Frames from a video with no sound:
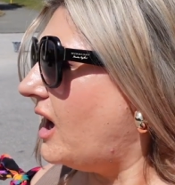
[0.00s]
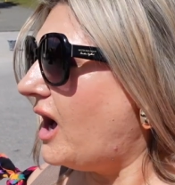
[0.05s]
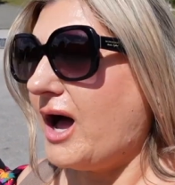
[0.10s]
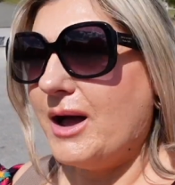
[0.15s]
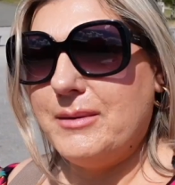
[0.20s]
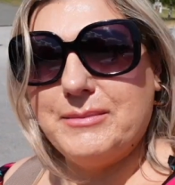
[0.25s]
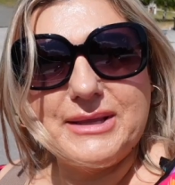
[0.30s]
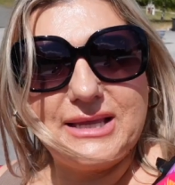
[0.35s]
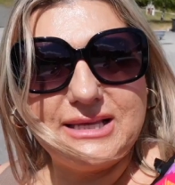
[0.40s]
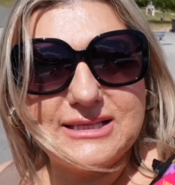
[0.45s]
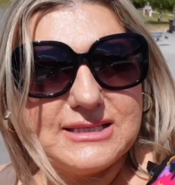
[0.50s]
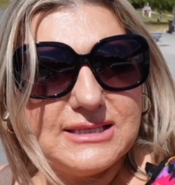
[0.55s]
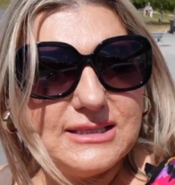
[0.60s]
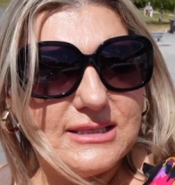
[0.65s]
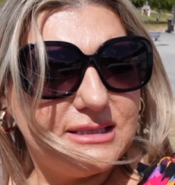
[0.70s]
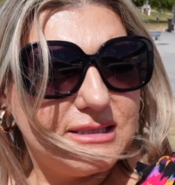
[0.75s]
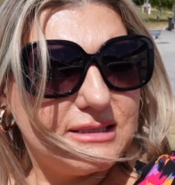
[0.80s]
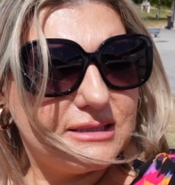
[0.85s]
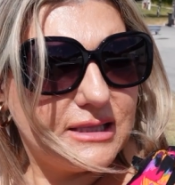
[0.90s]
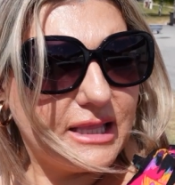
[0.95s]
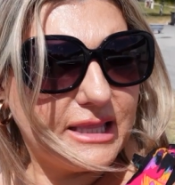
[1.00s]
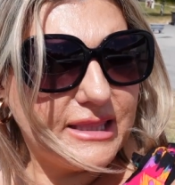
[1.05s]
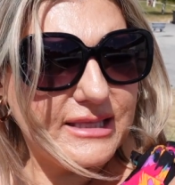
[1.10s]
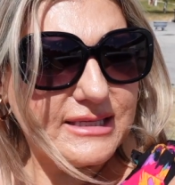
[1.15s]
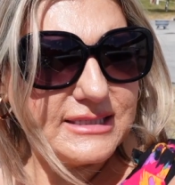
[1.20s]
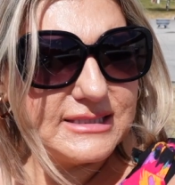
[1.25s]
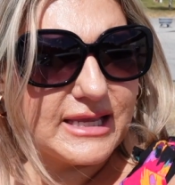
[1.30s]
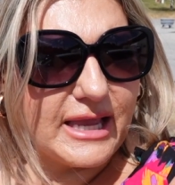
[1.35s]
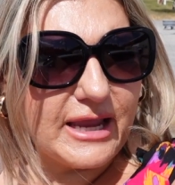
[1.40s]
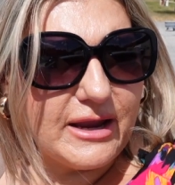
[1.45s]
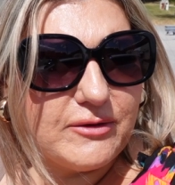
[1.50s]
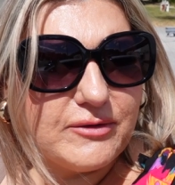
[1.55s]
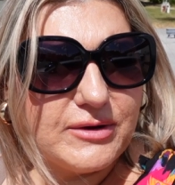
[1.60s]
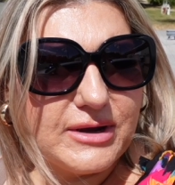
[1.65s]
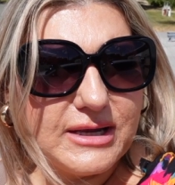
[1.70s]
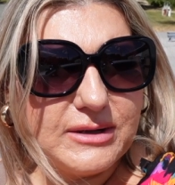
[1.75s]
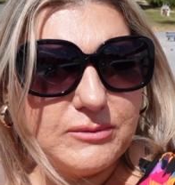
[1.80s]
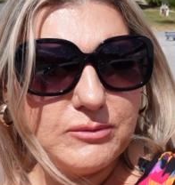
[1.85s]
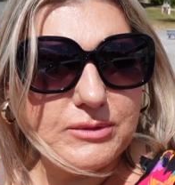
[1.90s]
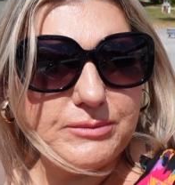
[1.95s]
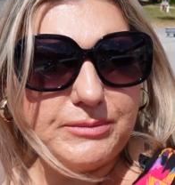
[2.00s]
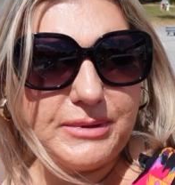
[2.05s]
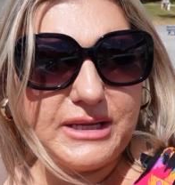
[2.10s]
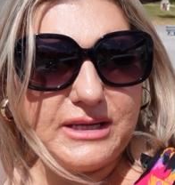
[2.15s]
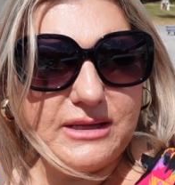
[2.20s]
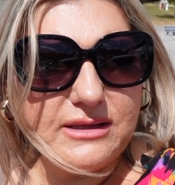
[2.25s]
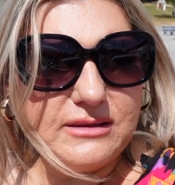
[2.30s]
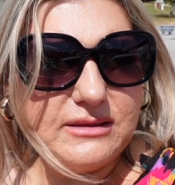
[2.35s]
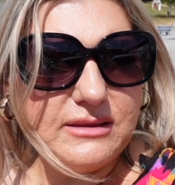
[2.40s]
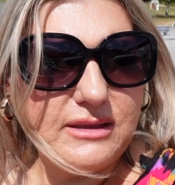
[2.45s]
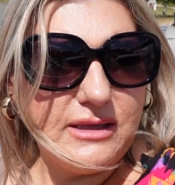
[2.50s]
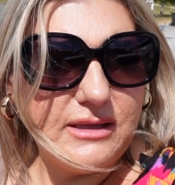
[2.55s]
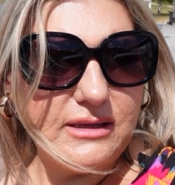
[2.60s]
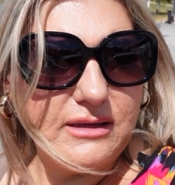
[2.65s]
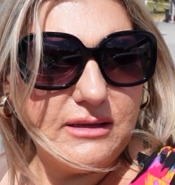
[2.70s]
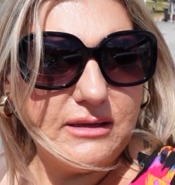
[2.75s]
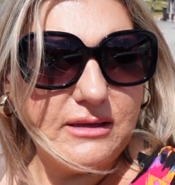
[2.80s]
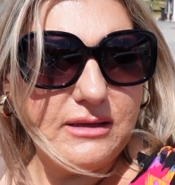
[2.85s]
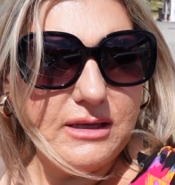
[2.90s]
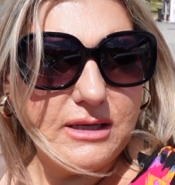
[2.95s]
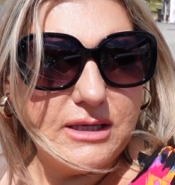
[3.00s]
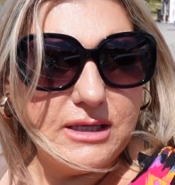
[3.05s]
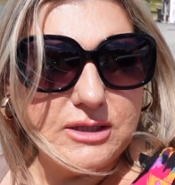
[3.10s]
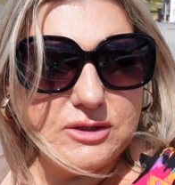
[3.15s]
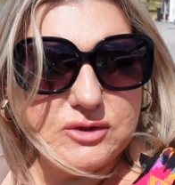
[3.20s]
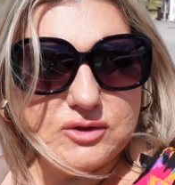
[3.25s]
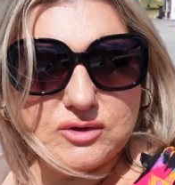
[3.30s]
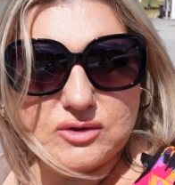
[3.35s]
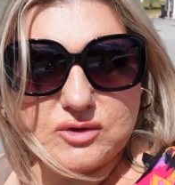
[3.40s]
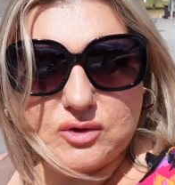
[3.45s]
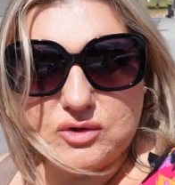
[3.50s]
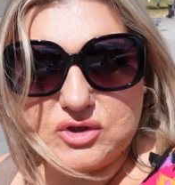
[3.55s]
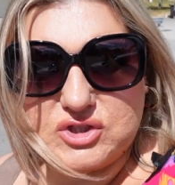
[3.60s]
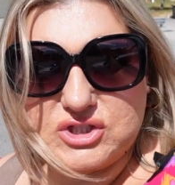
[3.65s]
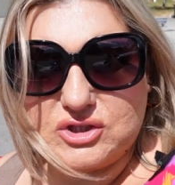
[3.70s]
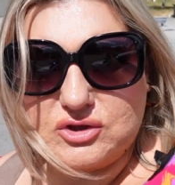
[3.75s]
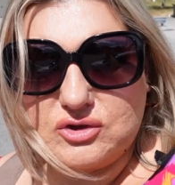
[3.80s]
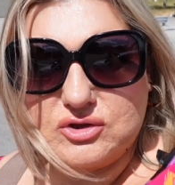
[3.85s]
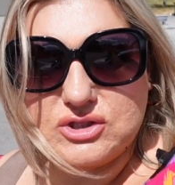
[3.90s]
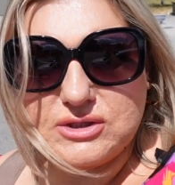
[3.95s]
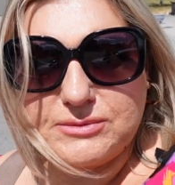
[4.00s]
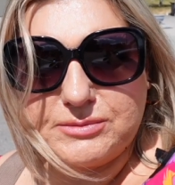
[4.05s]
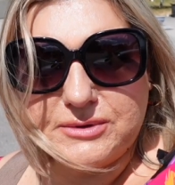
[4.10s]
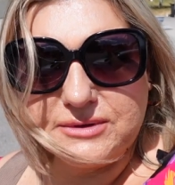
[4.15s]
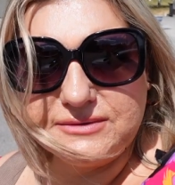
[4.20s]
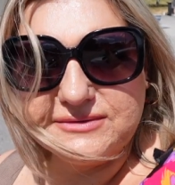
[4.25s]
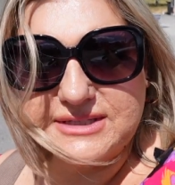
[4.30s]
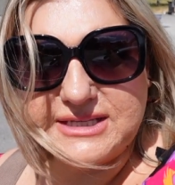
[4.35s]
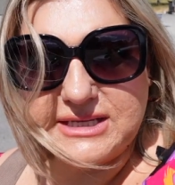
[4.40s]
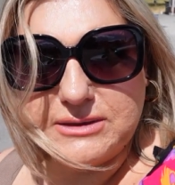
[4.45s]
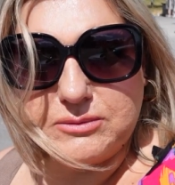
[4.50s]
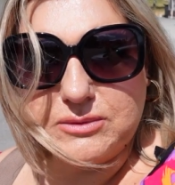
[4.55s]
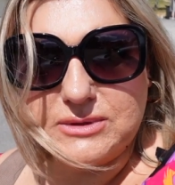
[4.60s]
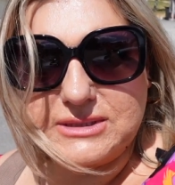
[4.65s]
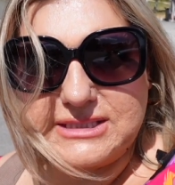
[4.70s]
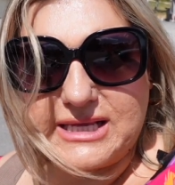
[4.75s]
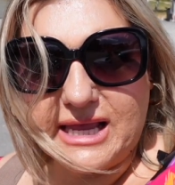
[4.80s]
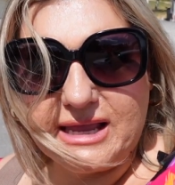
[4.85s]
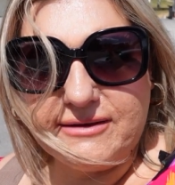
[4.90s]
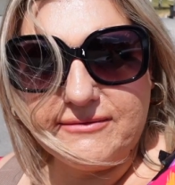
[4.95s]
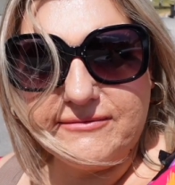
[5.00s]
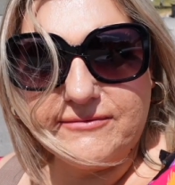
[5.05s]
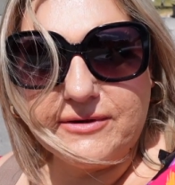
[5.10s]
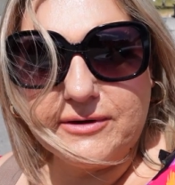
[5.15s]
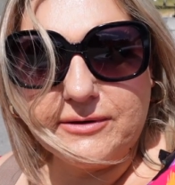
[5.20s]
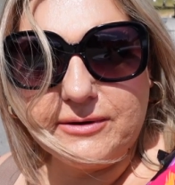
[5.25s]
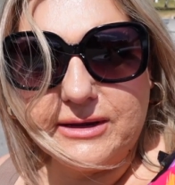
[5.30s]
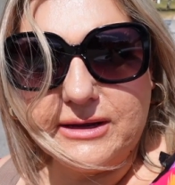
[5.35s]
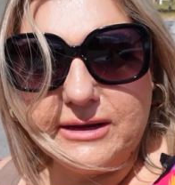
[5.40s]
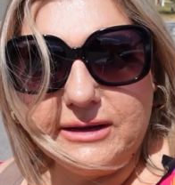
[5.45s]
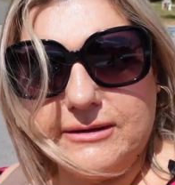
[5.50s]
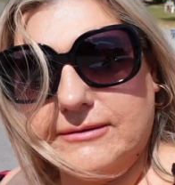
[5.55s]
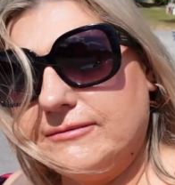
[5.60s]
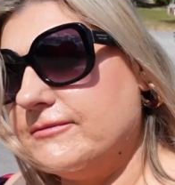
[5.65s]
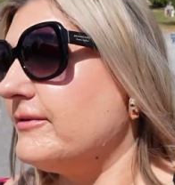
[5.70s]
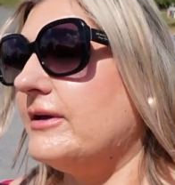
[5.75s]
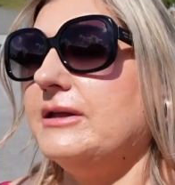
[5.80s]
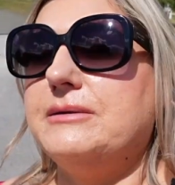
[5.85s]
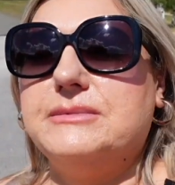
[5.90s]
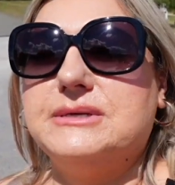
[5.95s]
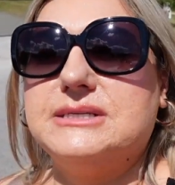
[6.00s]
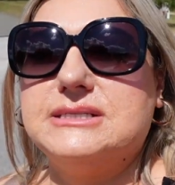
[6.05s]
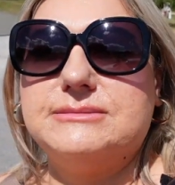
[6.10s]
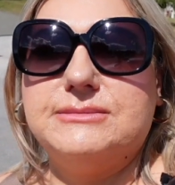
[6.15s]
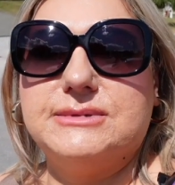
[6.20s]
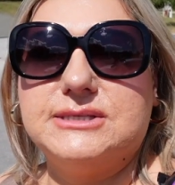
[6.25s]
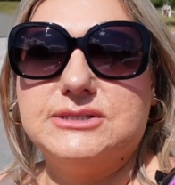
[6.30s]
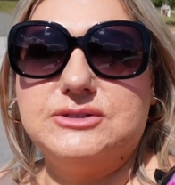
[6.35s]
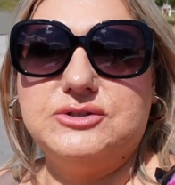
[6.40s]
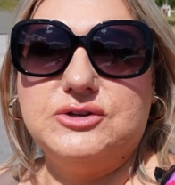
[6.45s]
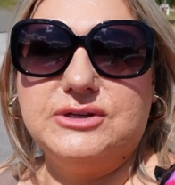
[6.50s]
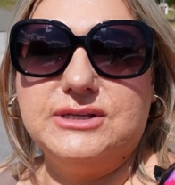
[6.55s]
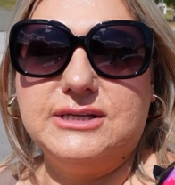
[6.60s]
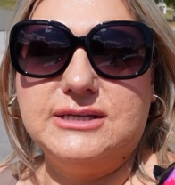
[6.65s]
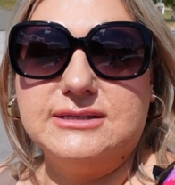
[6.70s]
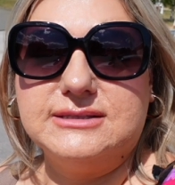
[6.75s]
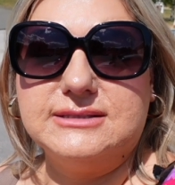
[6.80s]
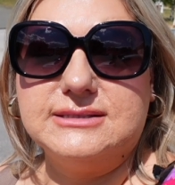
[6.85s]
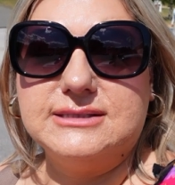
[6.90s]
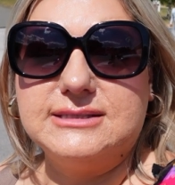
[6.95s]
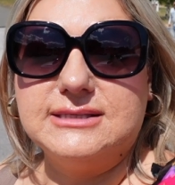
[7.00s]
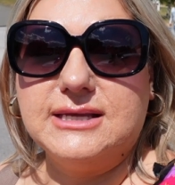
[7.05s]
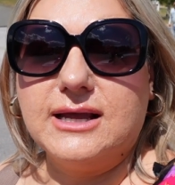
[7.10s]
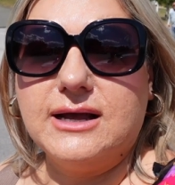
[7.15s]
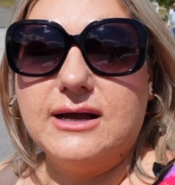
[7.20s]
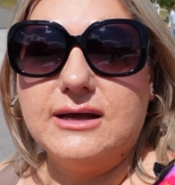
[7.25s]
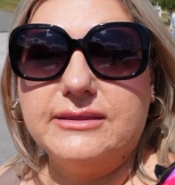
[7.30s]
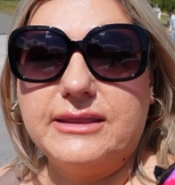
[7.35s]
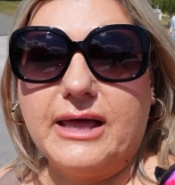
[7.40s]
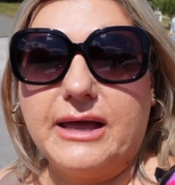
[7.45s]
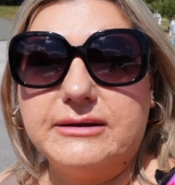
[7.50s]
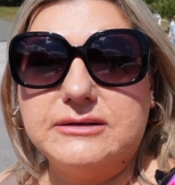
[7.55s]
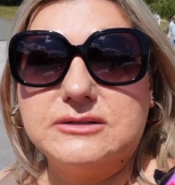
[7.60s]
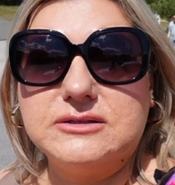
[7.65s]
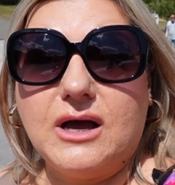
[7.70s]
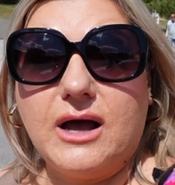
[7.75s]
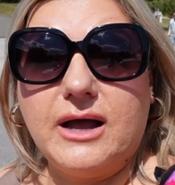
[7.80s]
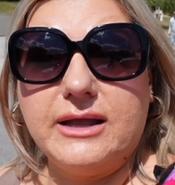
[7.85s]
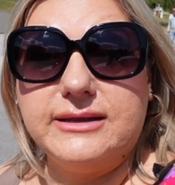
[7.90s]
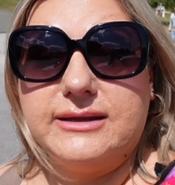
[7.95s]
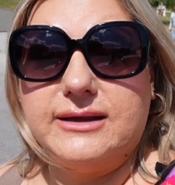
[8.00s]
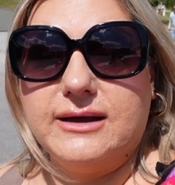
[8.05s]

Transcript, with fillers: I'm guessing this area would be the Toshe. Toshe Proeski was a very famous Macedonian singer that died